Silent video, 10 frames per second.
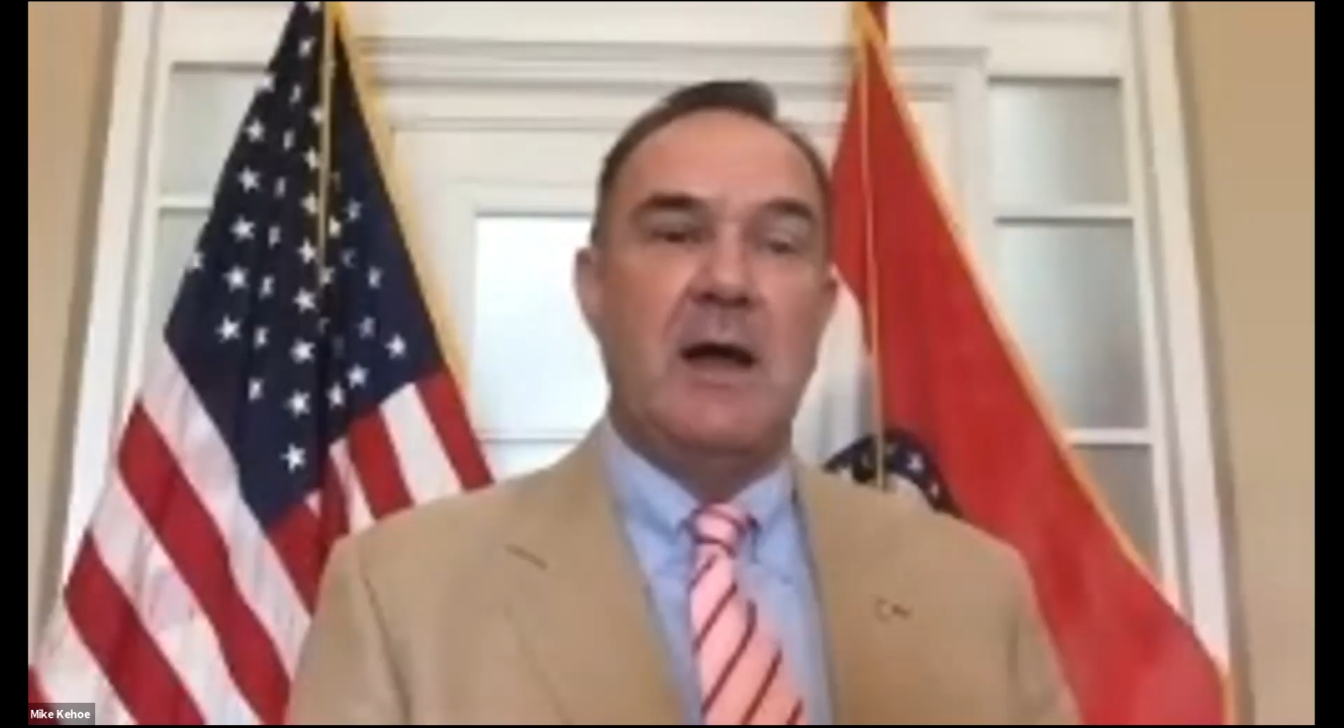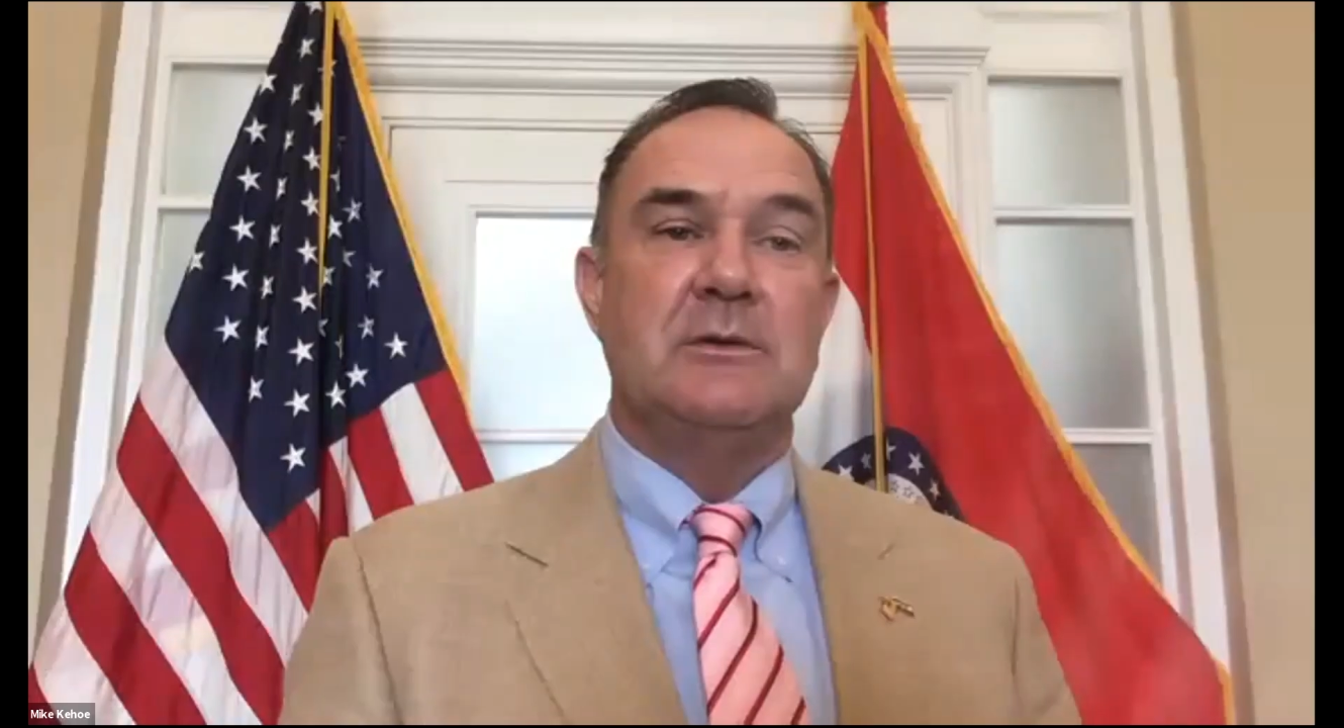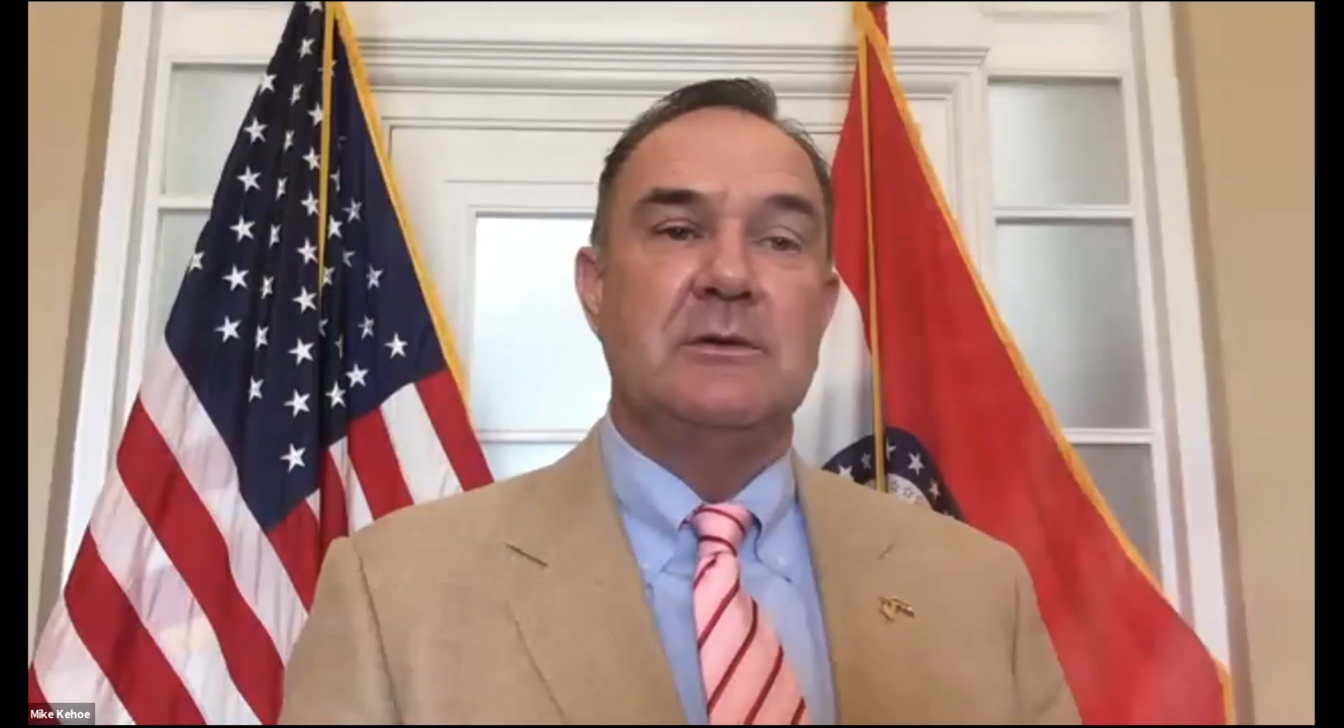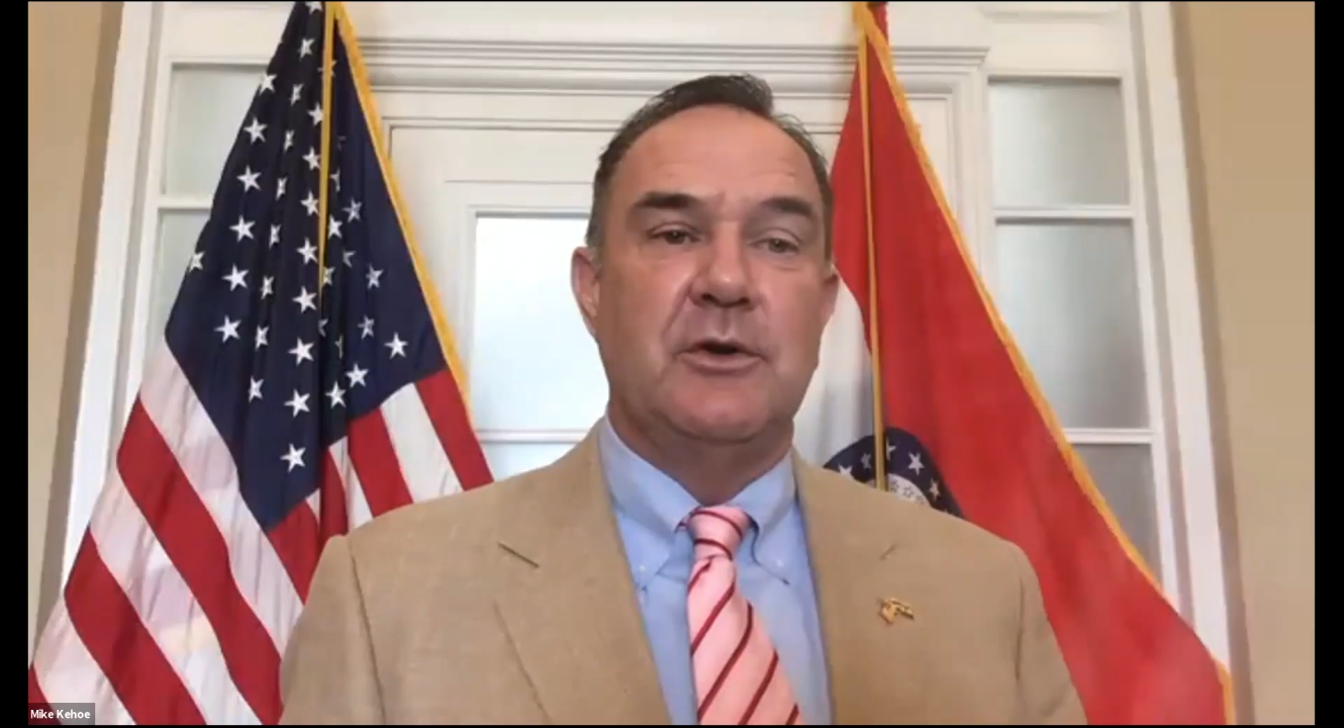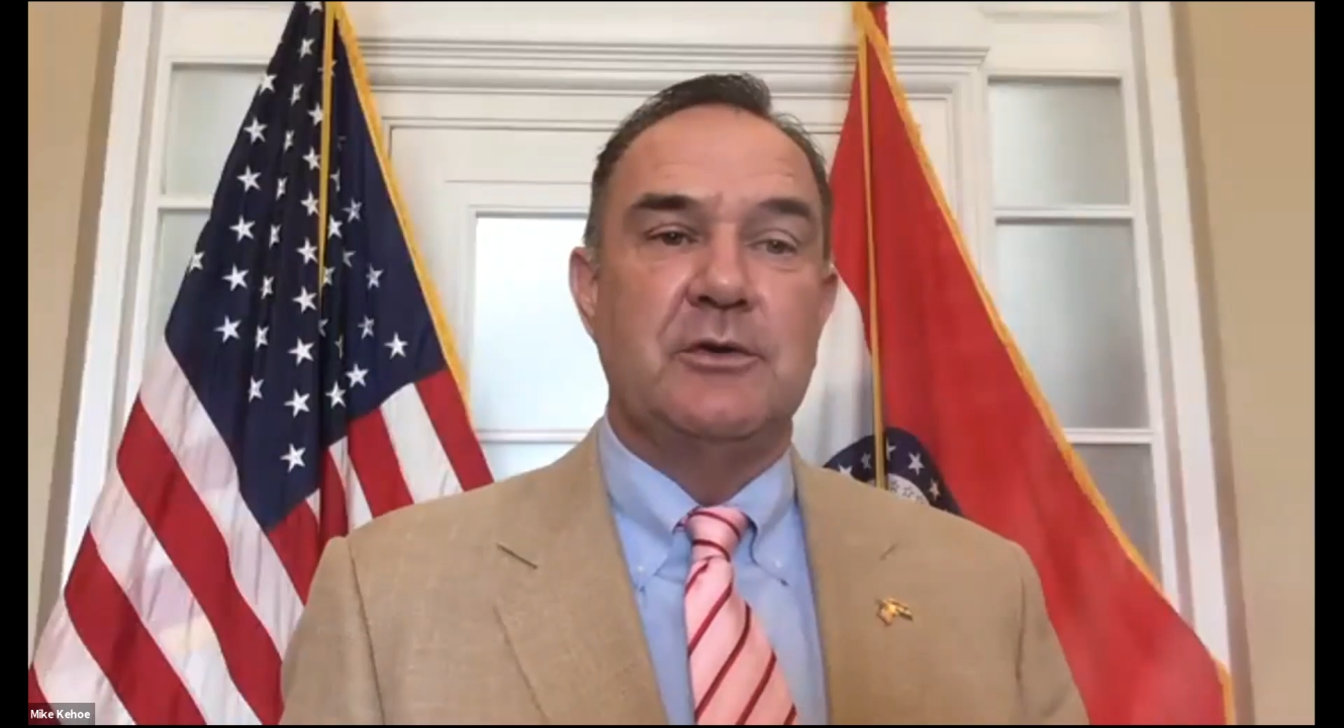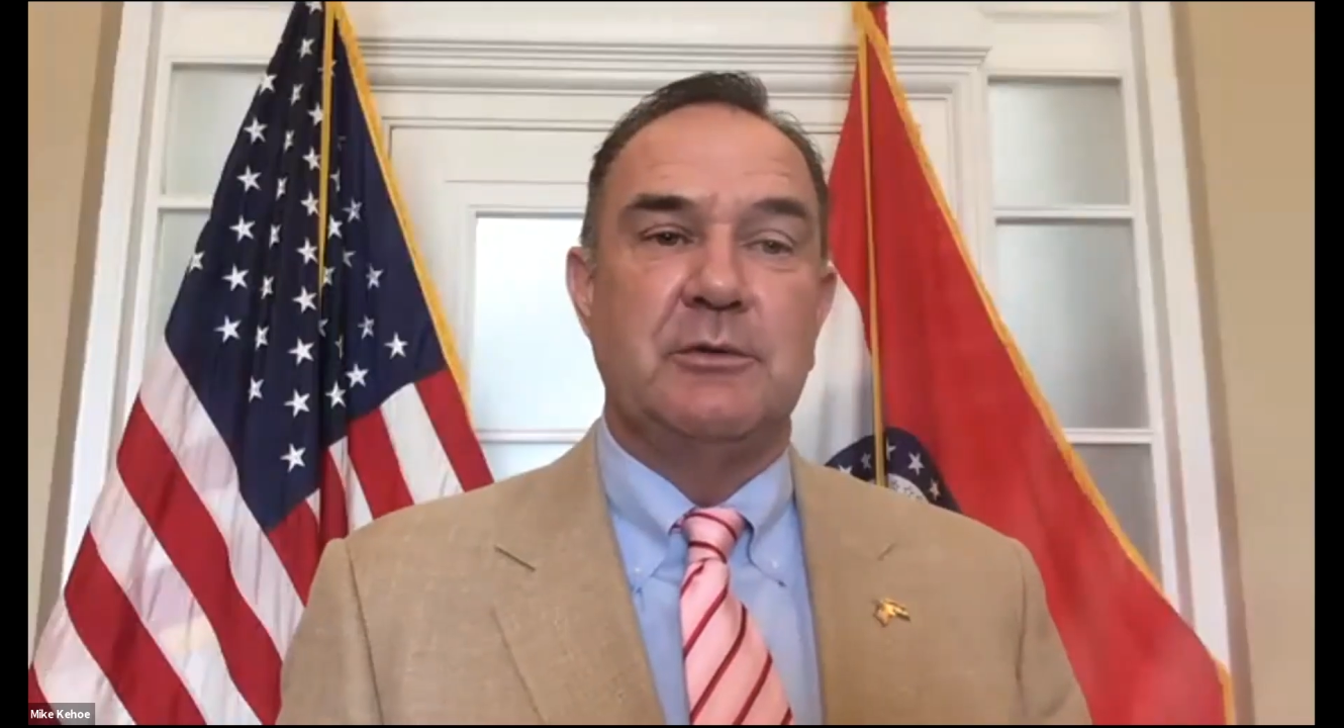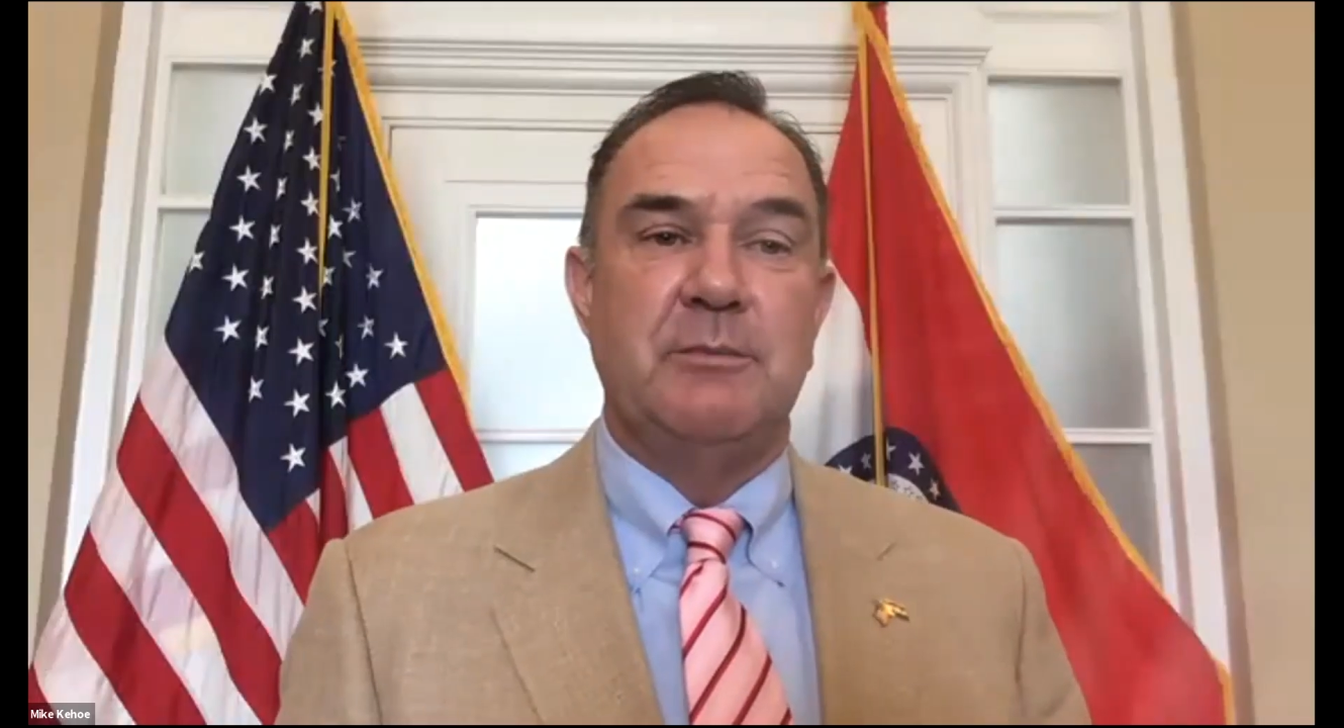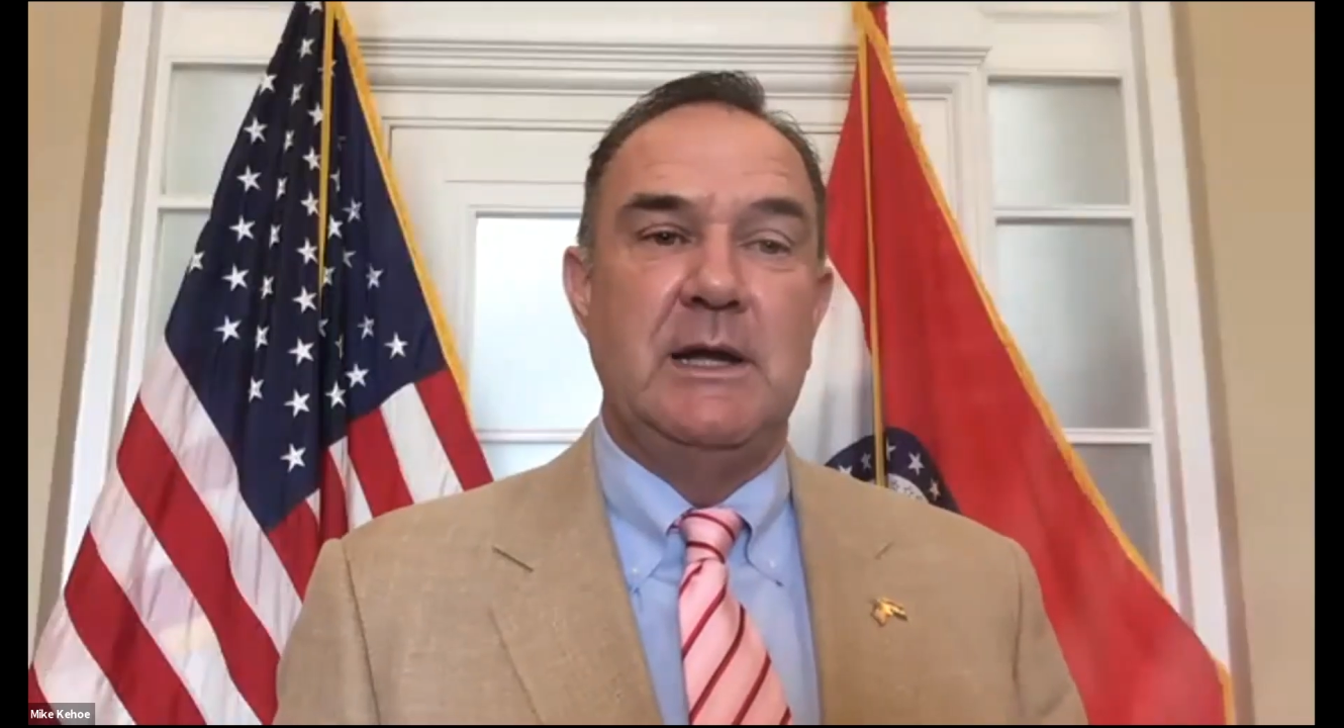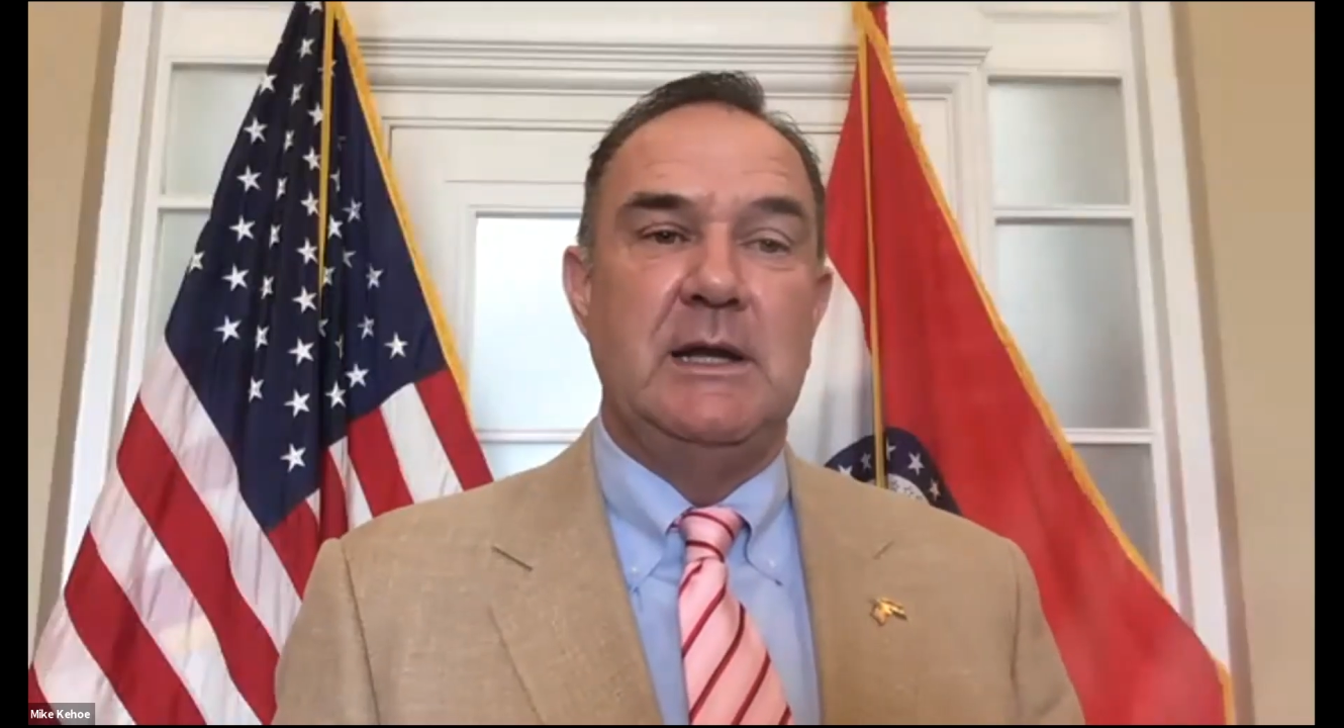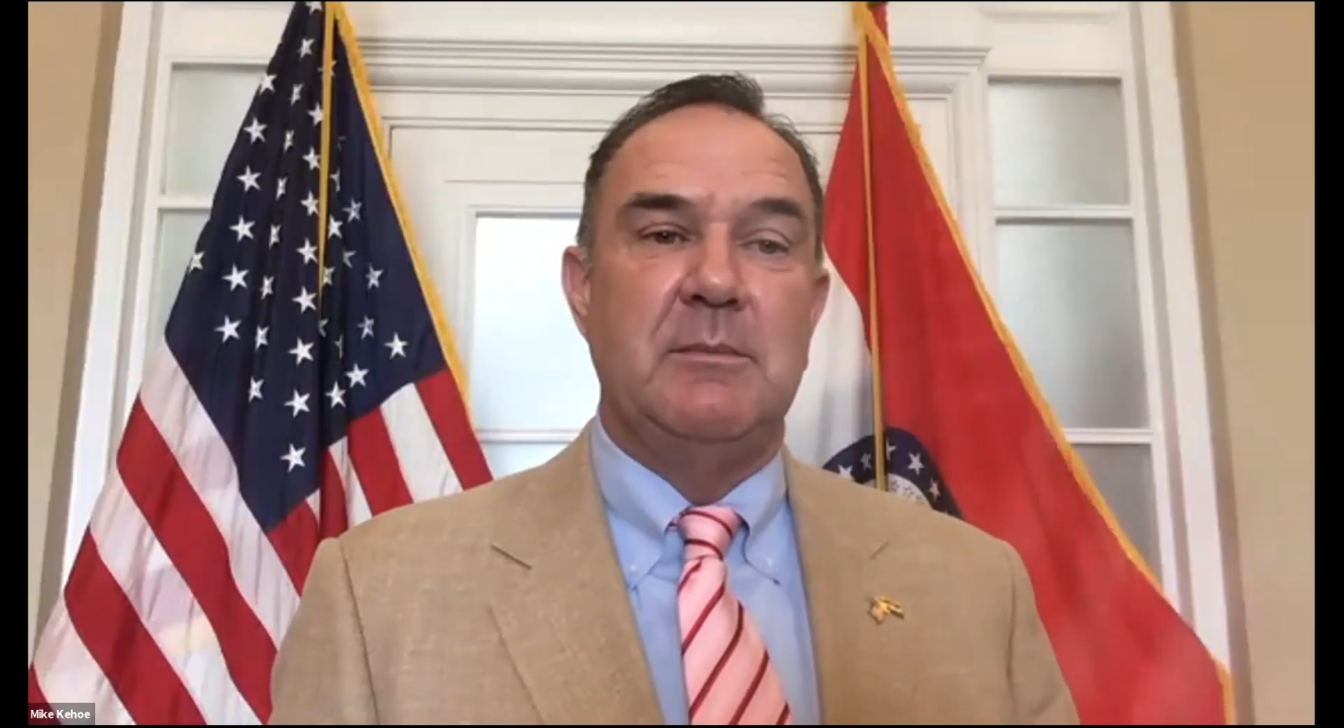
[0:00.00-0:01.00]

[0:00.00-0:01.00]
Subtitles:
through social media,